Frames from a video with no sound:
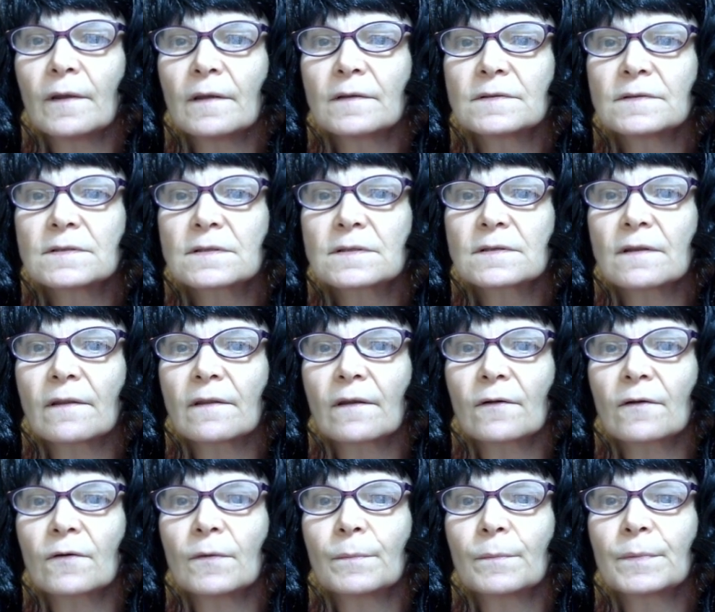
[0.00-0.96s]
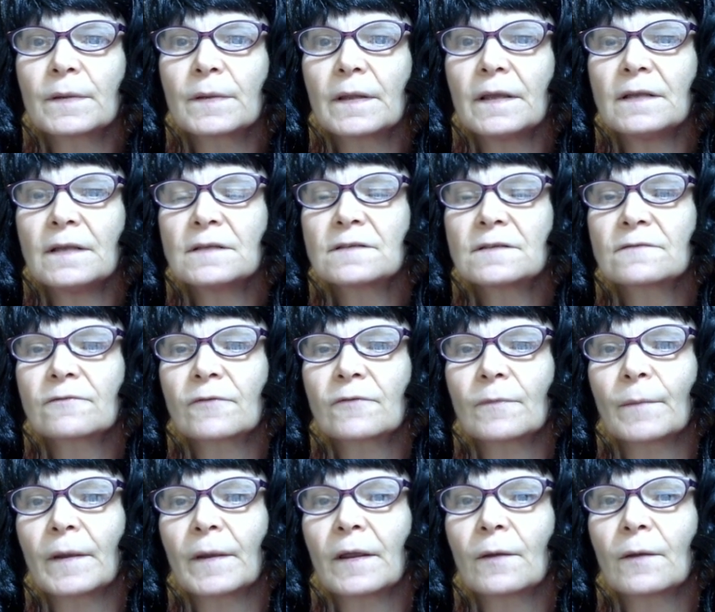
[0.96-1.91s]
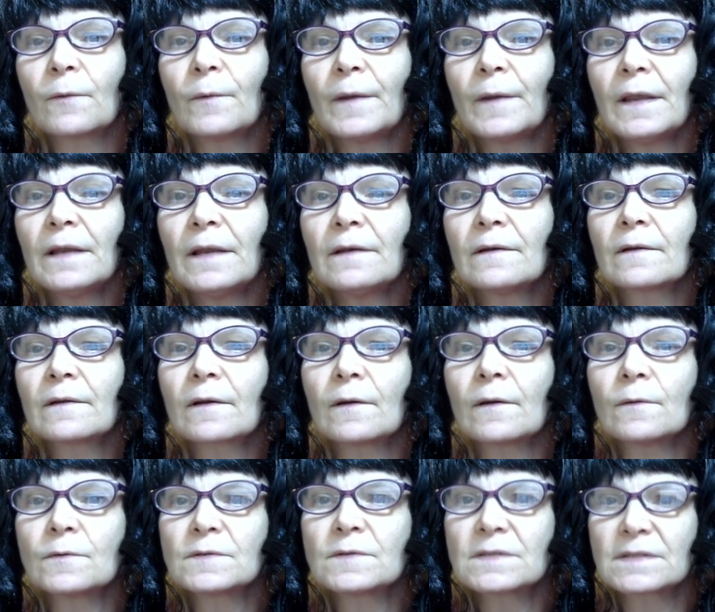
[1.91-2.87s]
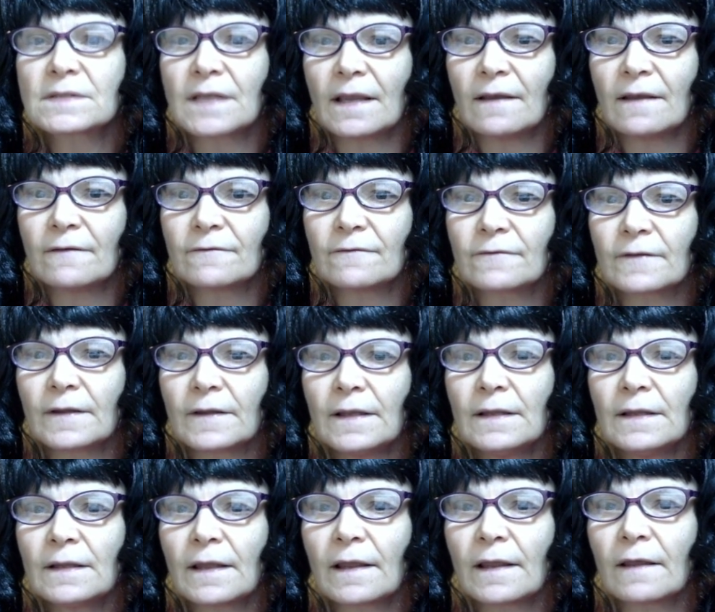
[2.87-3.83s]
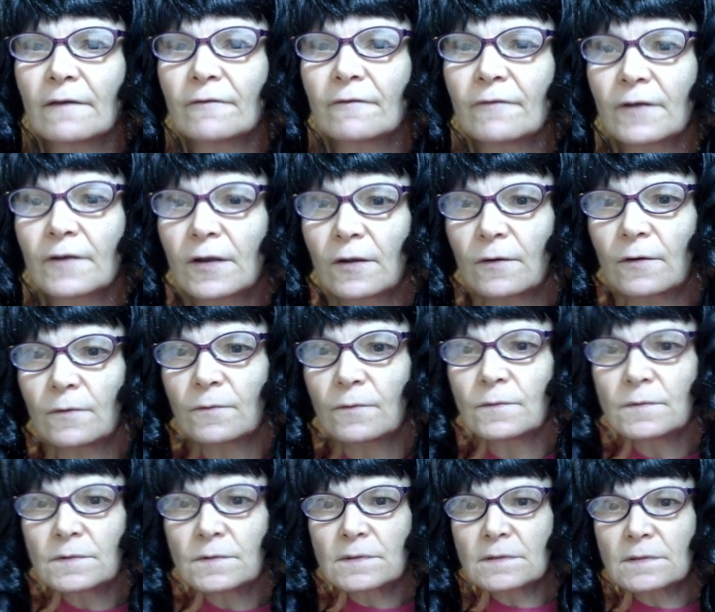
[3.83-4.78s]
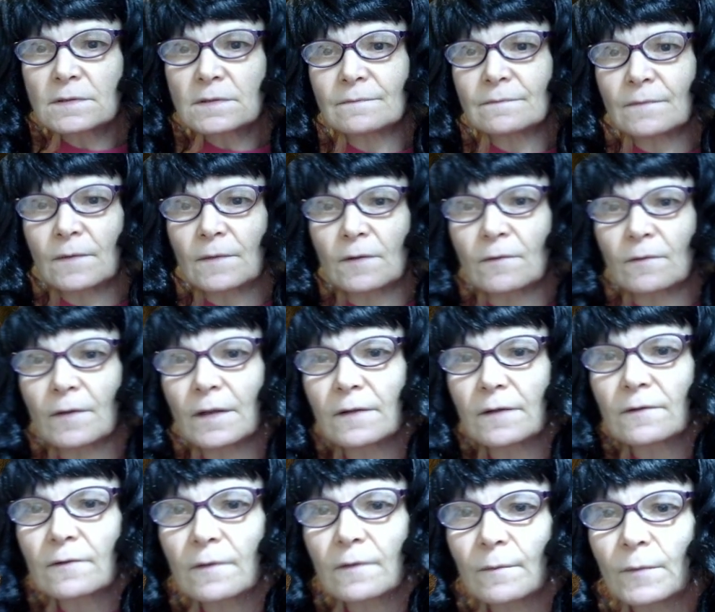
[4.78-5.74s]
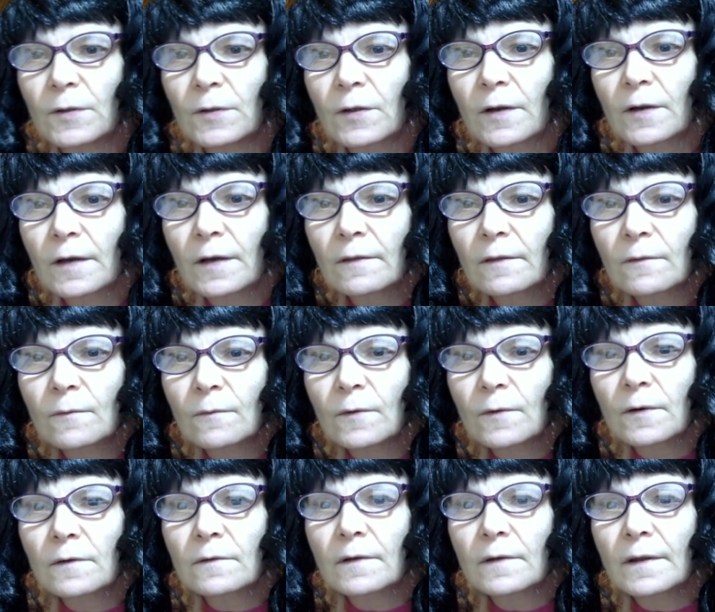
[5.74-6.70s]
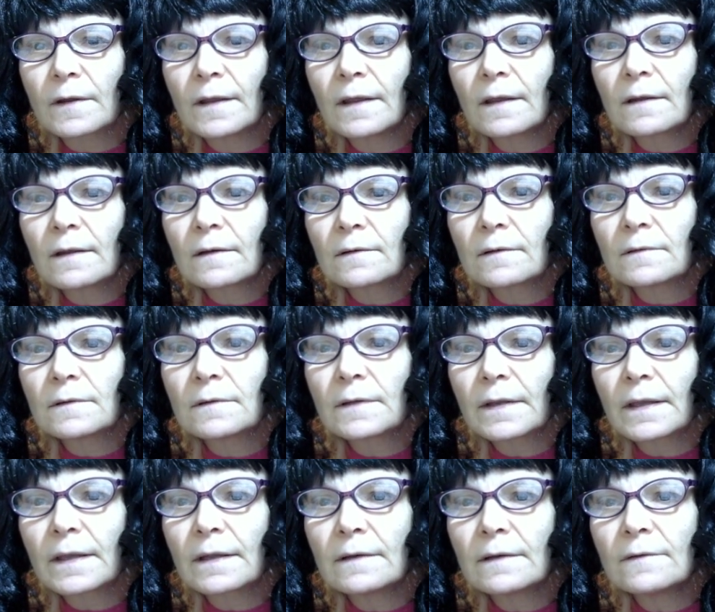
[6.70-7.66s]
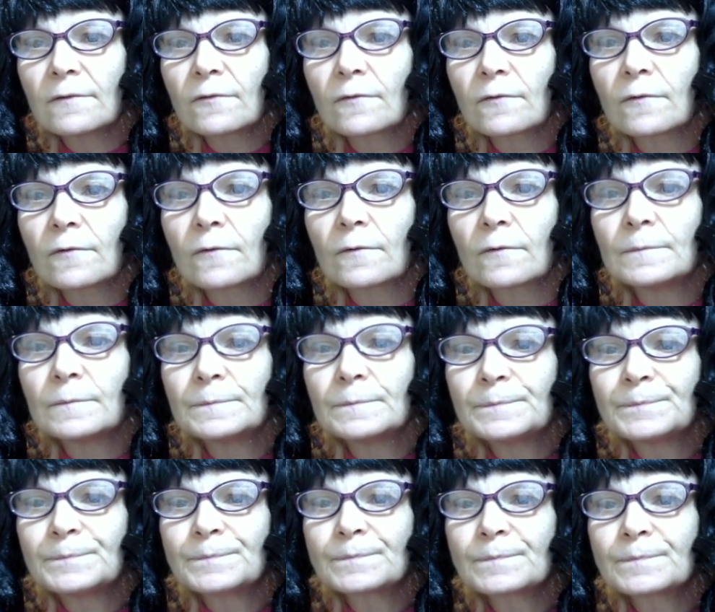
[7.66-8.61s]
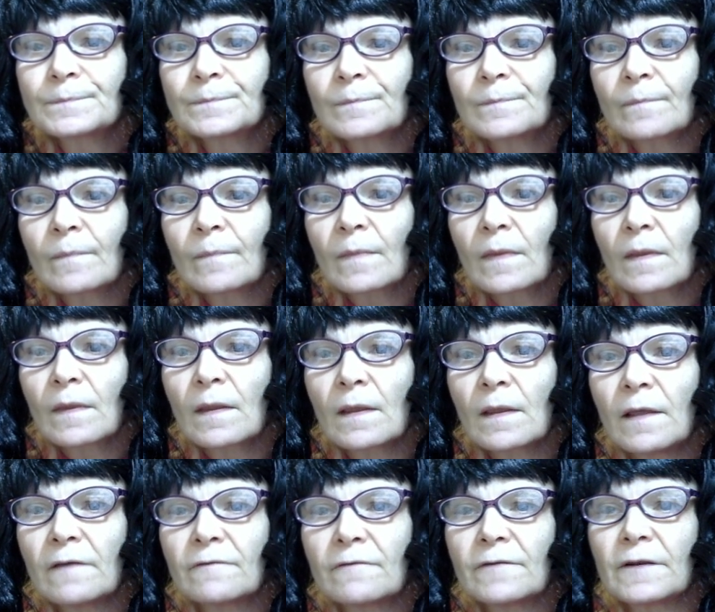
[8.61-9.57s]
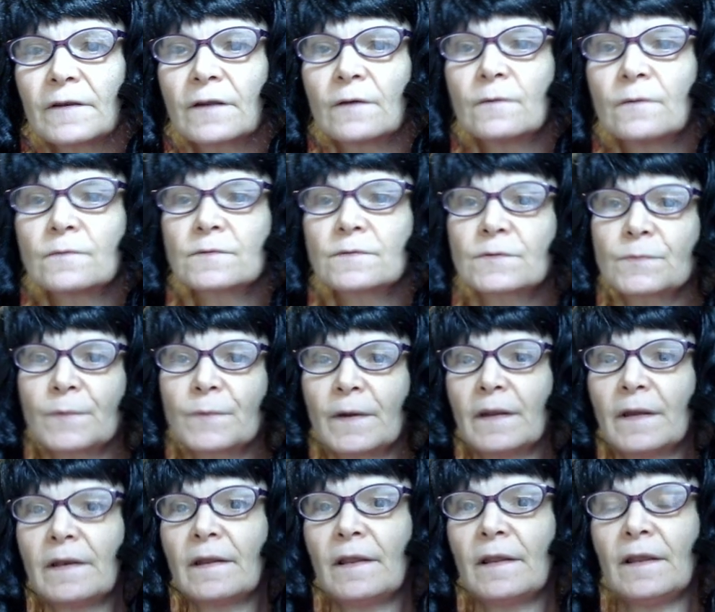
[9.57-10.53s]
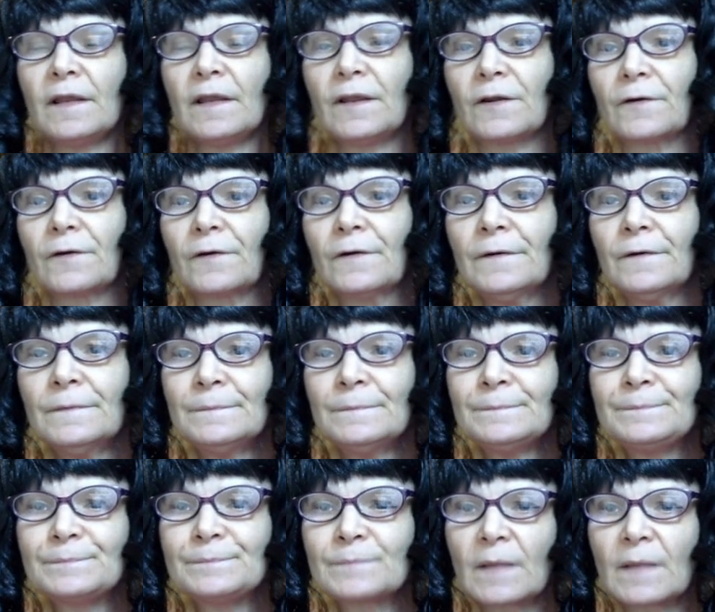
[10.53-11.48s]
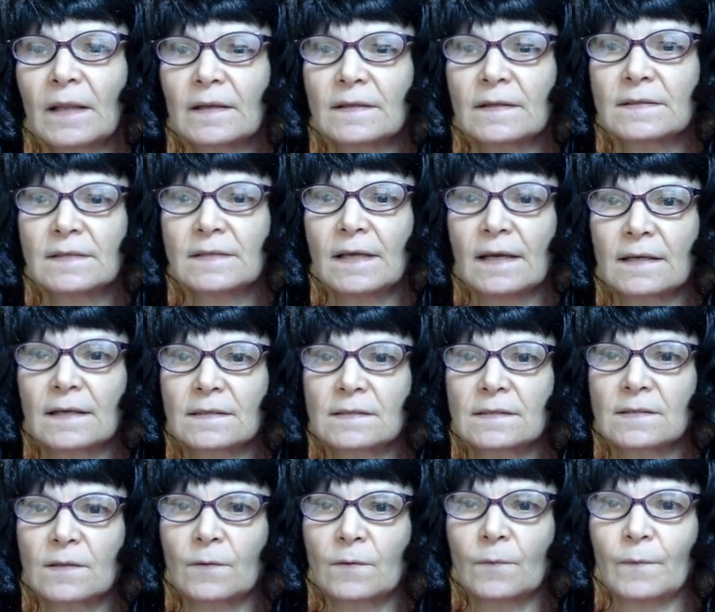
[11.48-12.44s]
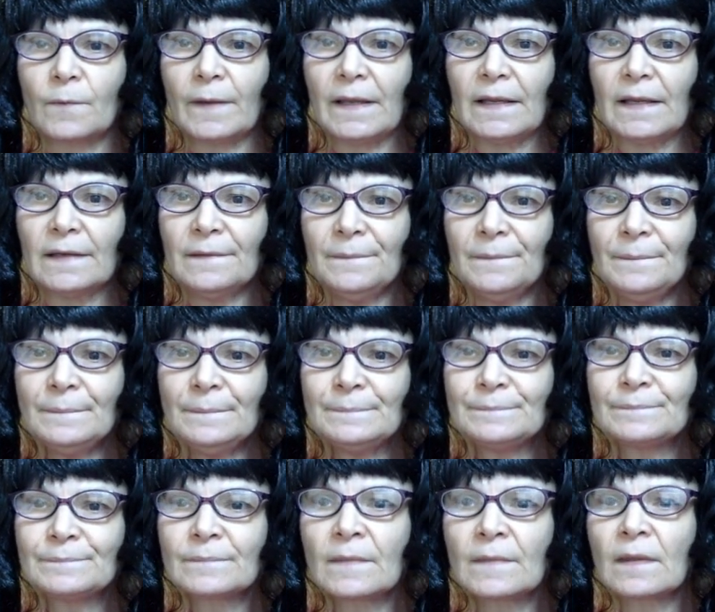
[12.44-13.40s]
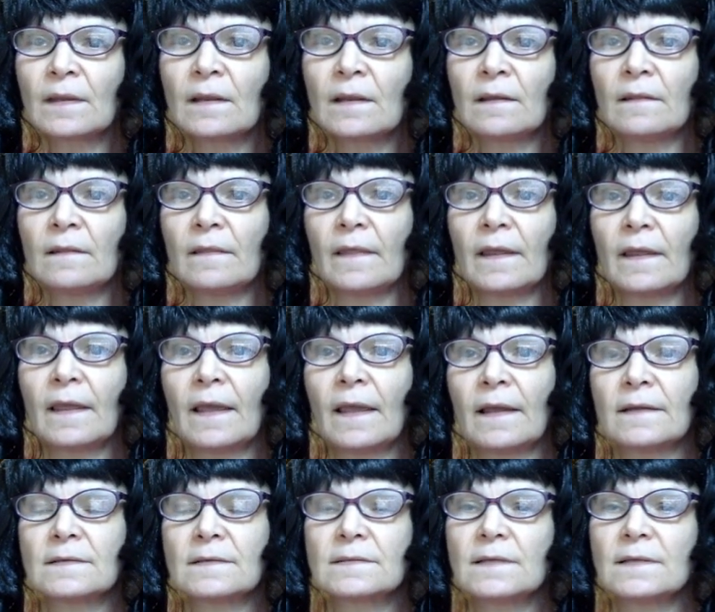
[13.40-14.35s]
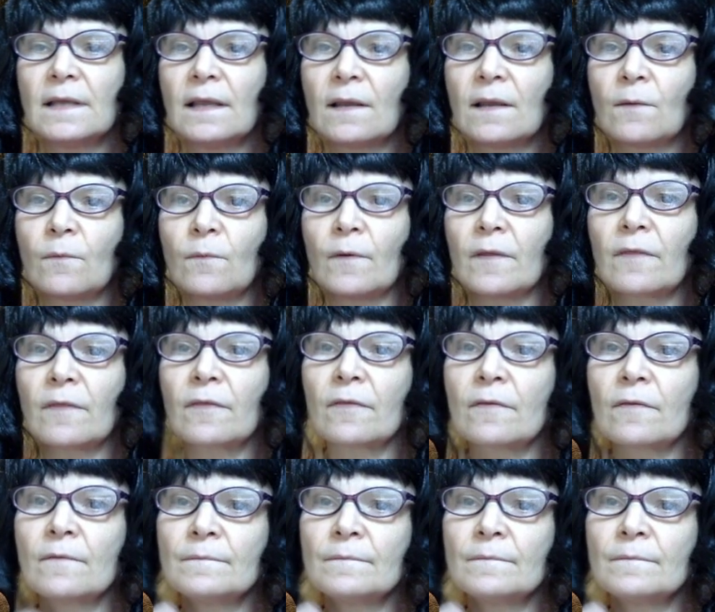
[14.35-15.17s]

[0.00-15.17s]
is there a place for my queen to go safely? Like if it goes, oh, I'm looking at the wrong diagonal again. So if it goes right here, it attacks the queen. They can't take with,